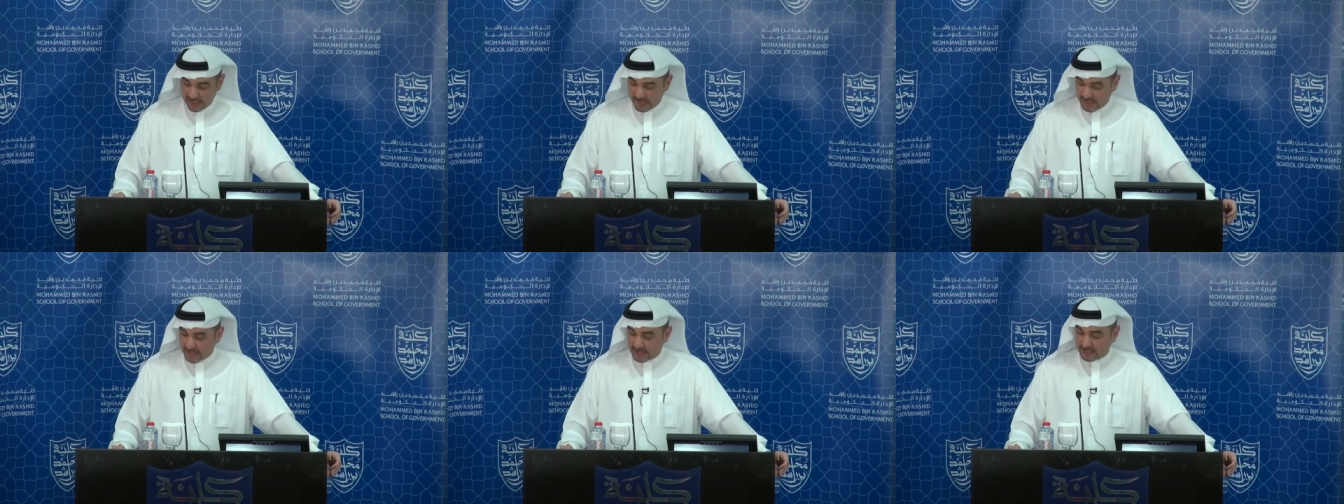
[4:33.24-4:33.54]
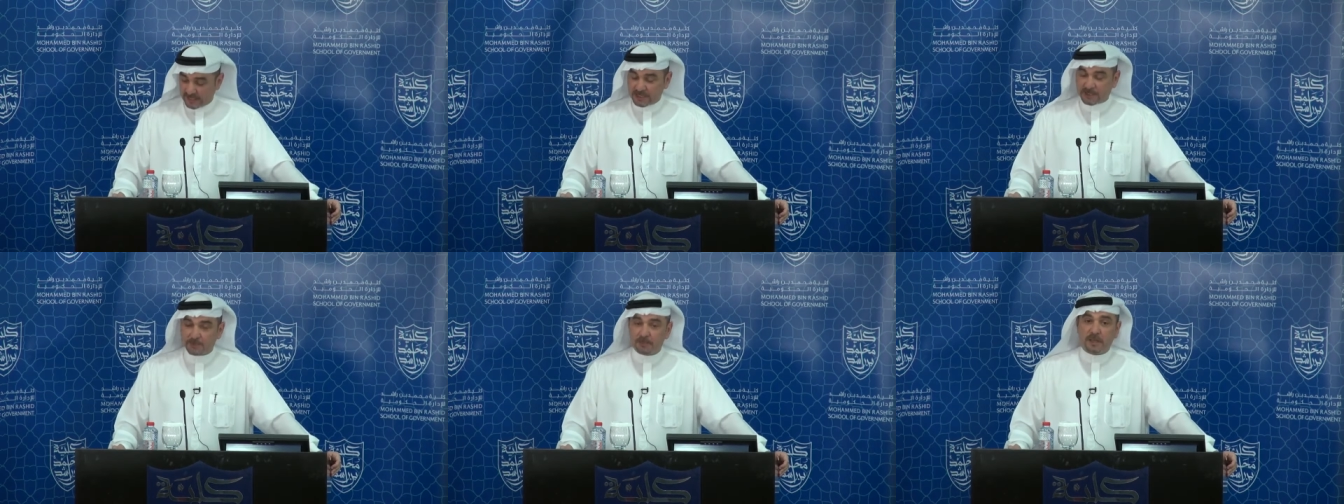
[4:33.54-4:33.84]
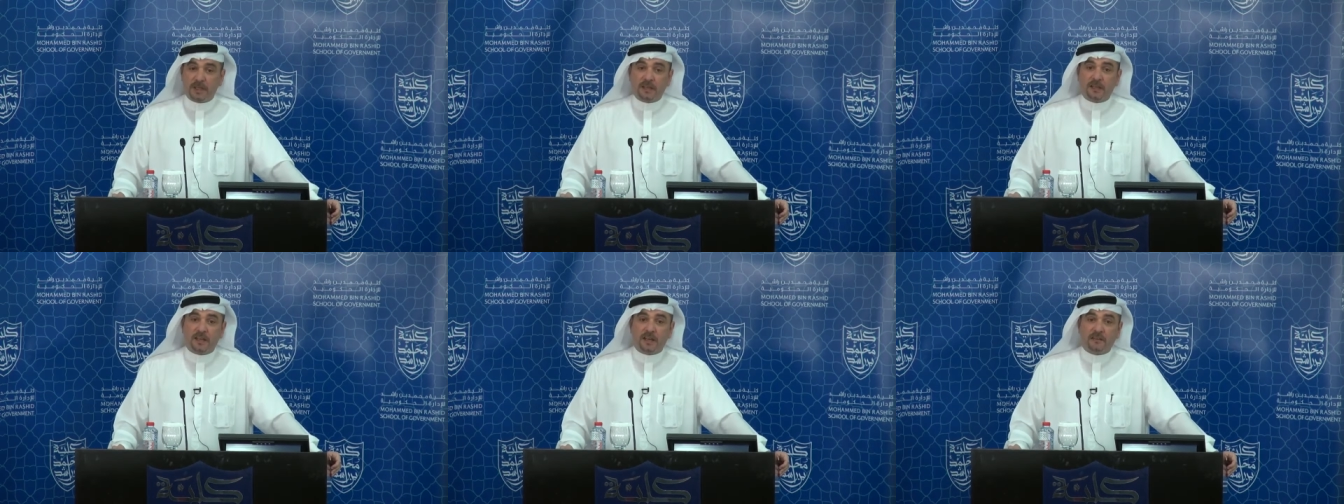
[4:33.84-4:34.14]
And it's
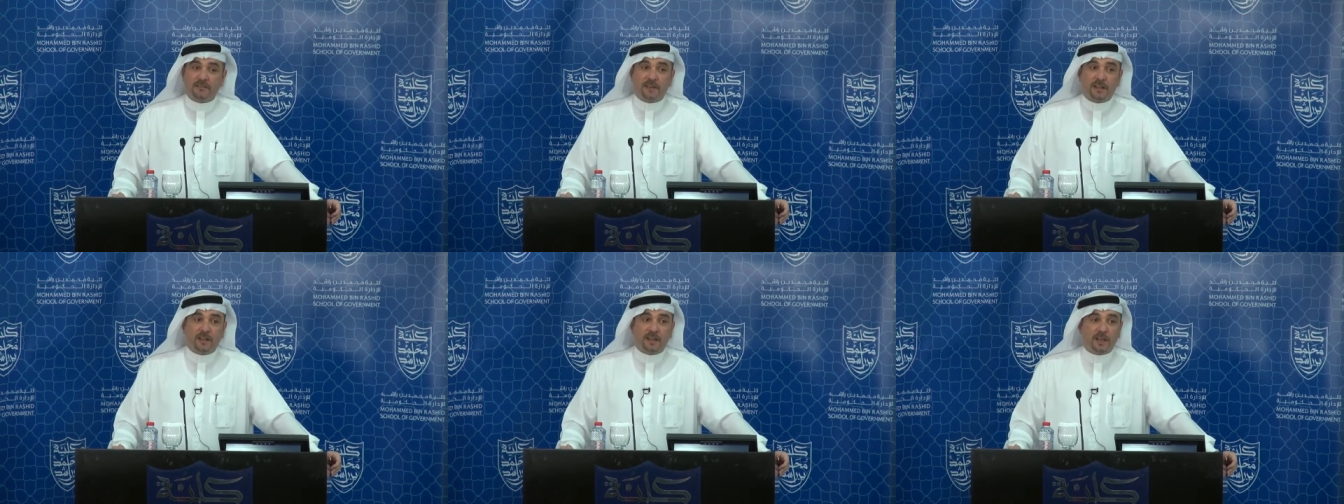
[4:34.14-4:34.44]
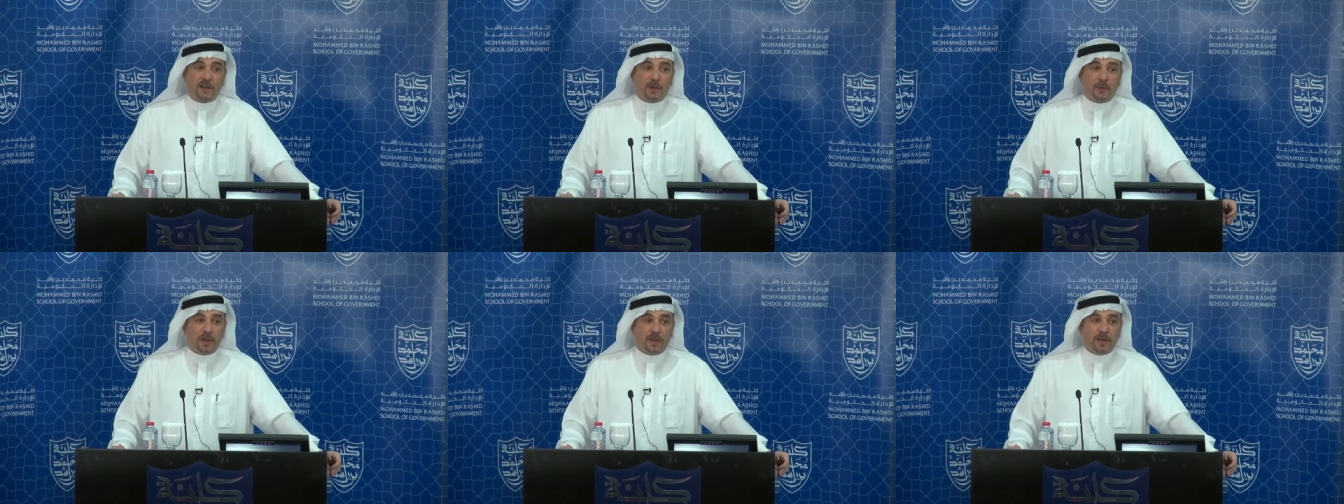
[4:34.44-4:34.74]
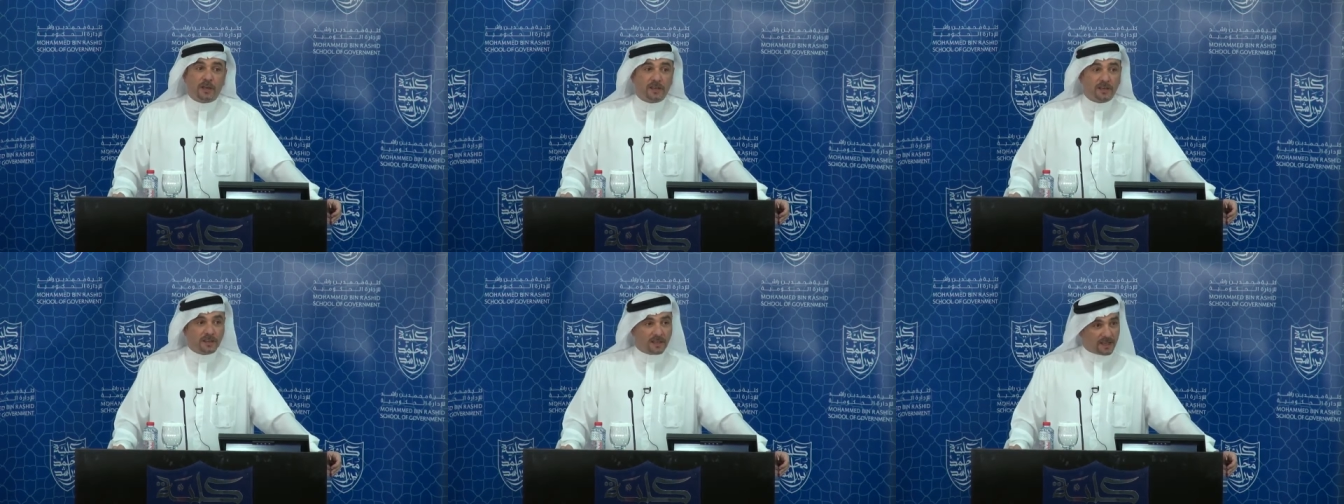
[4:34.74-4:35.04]
been a very
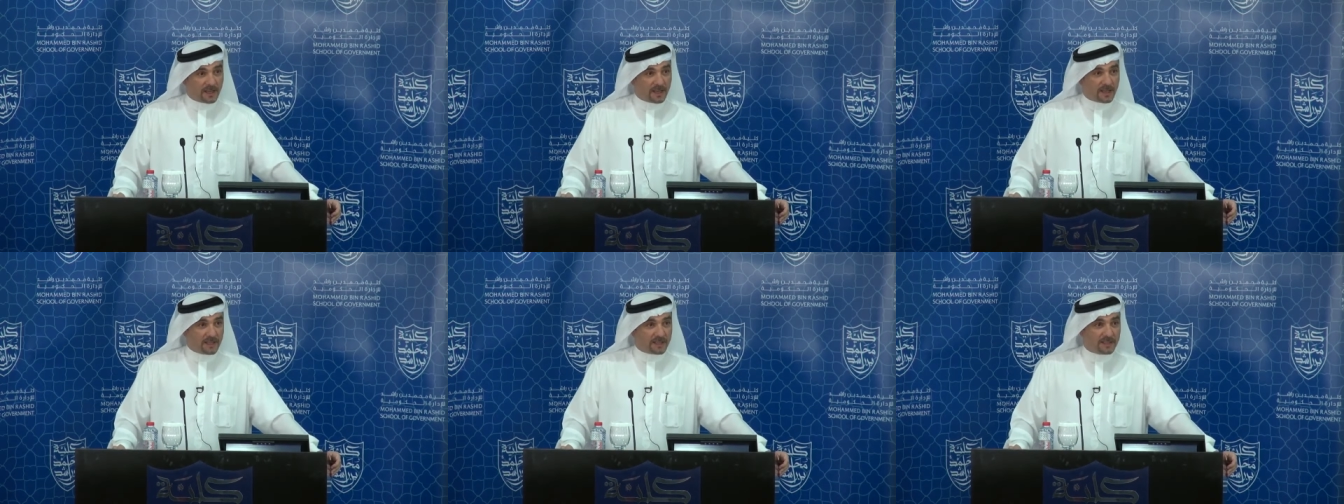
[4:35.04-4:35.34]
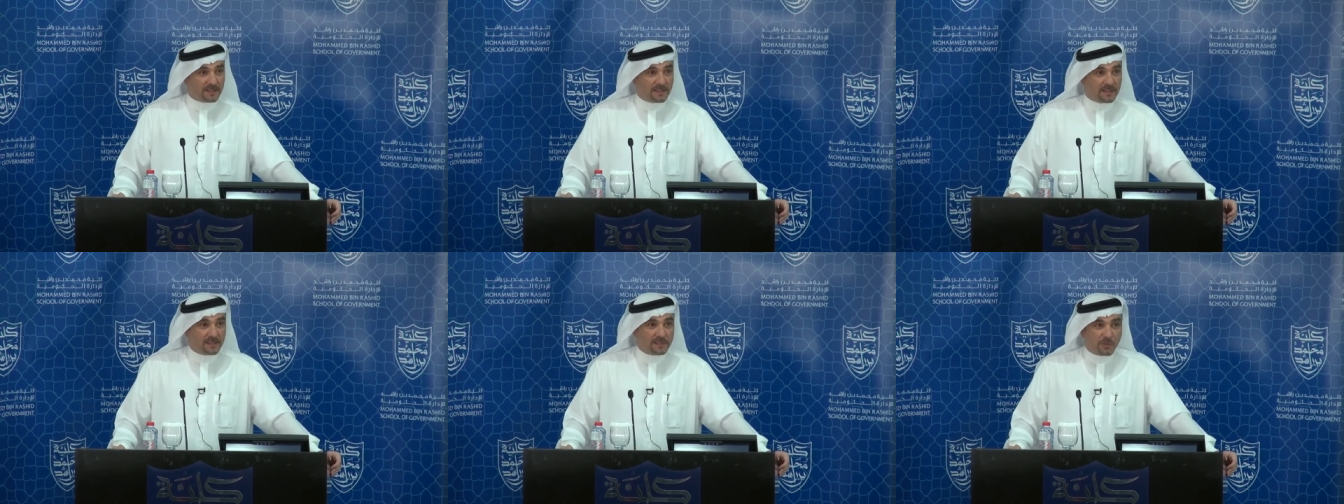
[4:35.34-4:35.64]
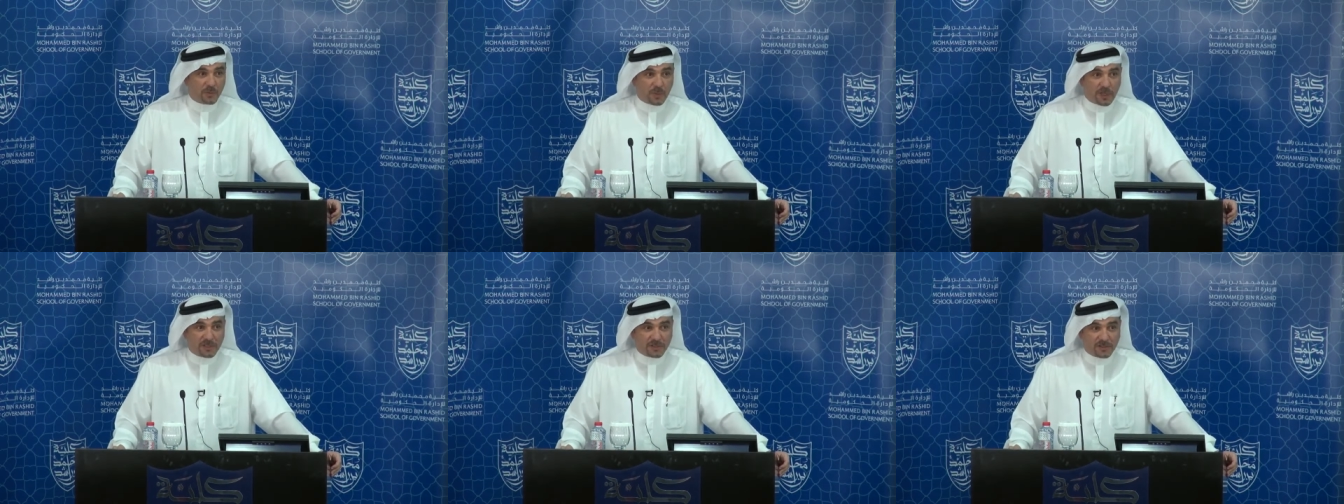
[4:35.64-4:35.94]
quick and
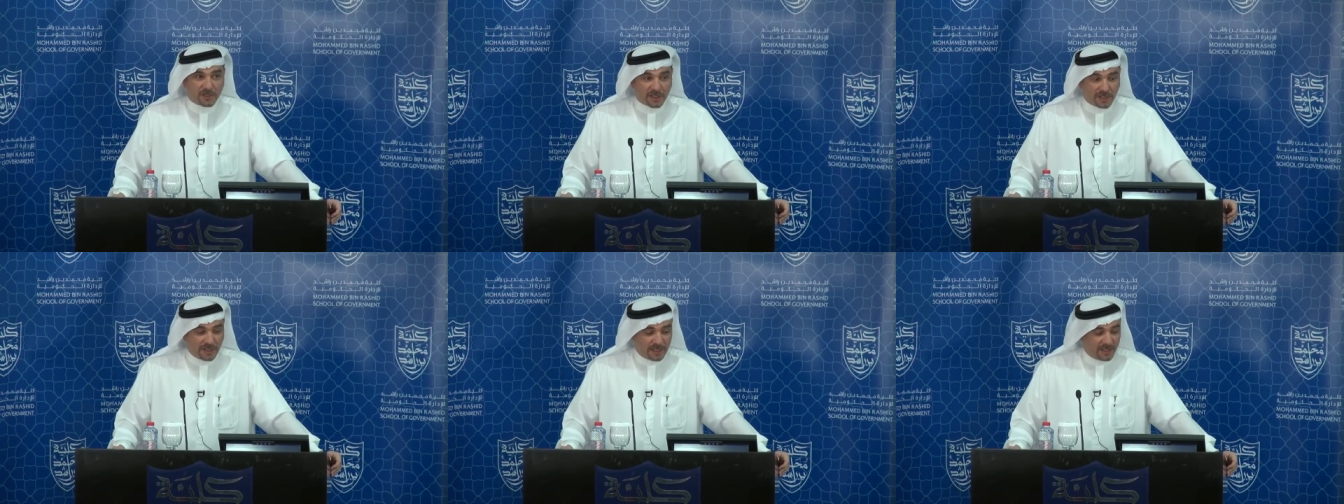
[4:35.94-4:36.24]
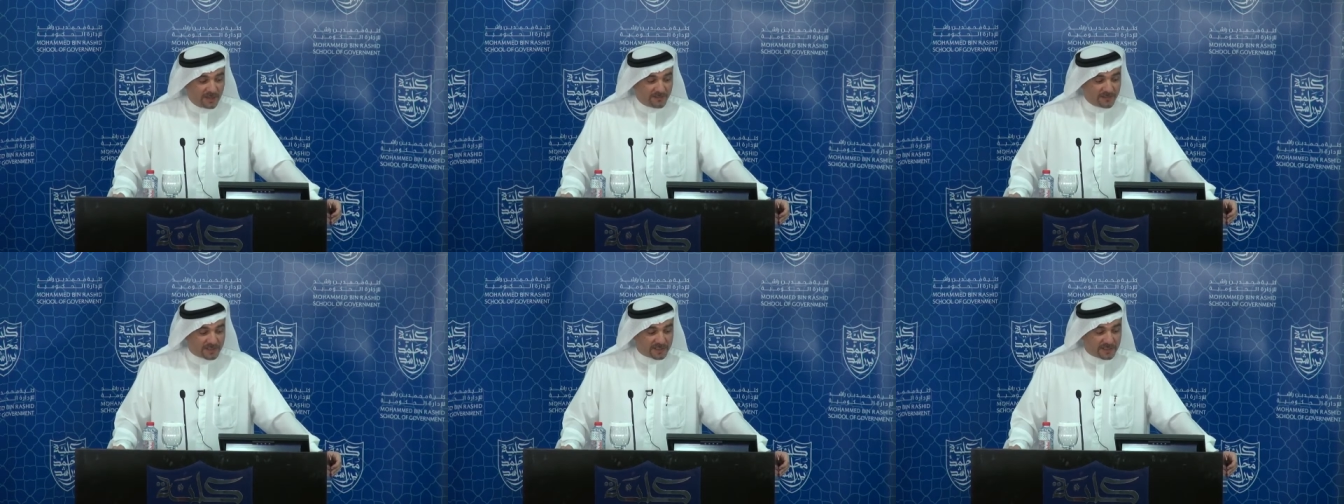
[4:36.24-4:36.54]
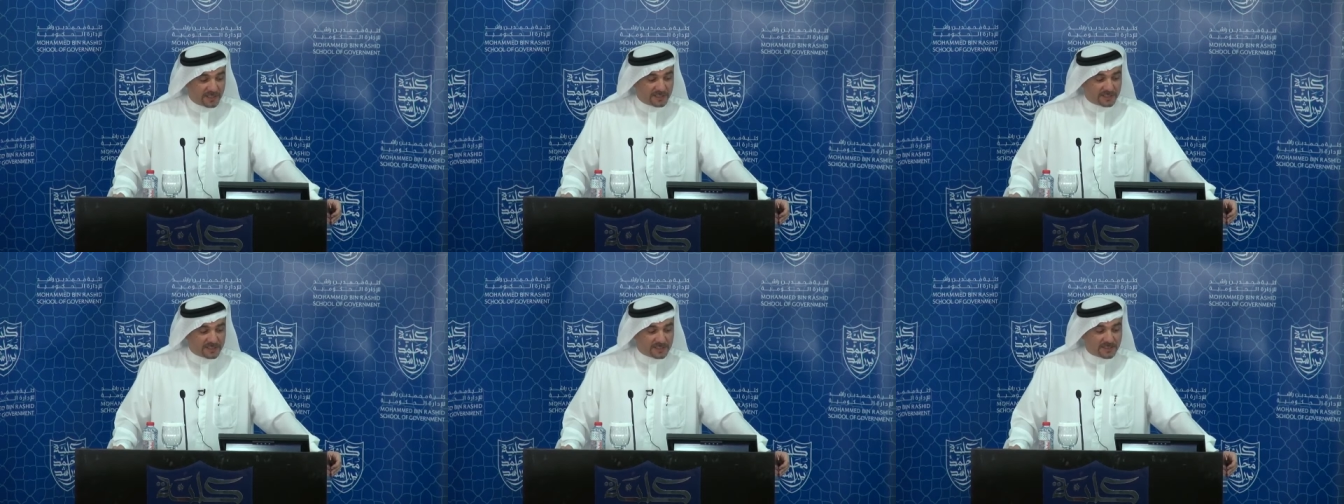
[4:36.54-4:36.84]
sweet journey ever
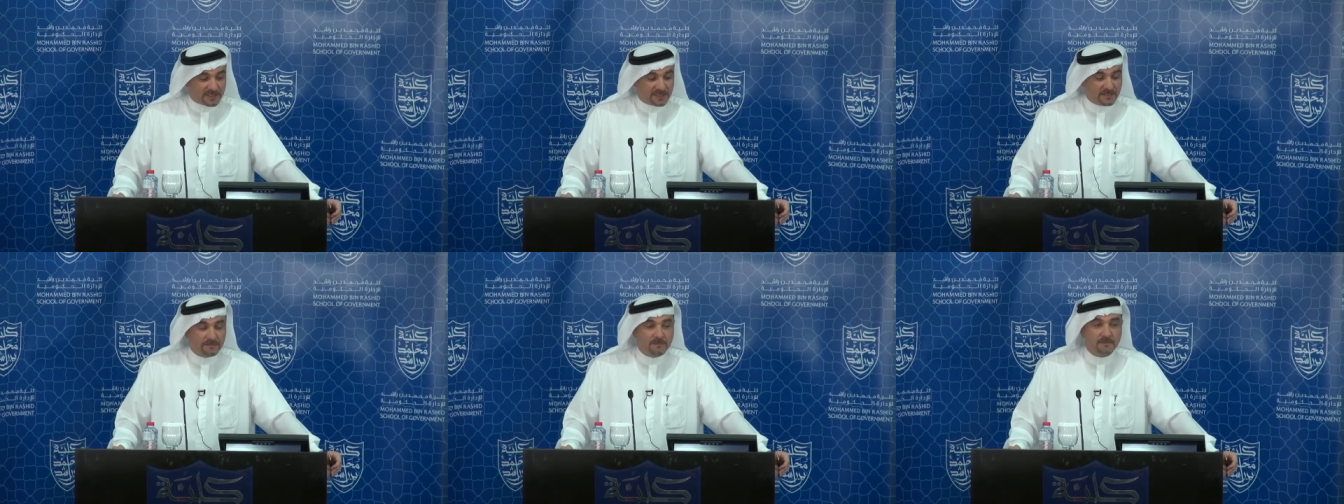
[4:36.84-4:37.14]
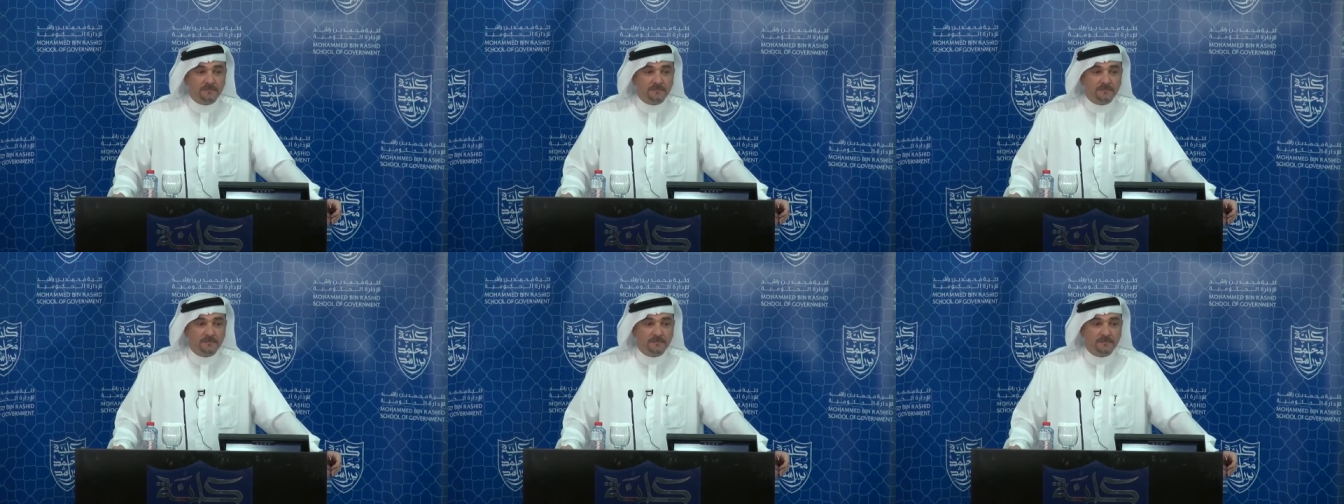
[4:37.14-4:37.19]
since.